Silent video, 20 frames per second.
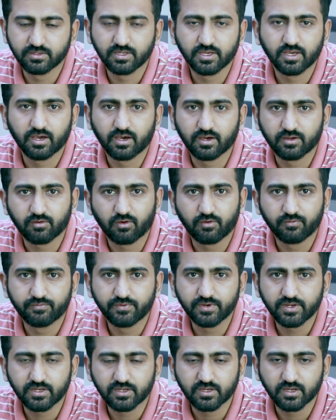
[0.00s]
they are
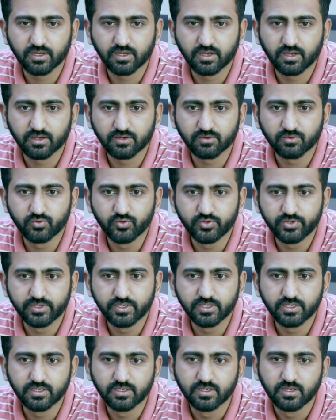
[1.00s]
offering
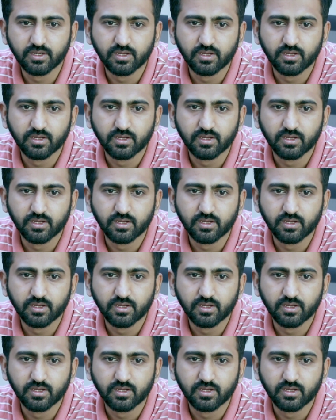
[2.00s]
good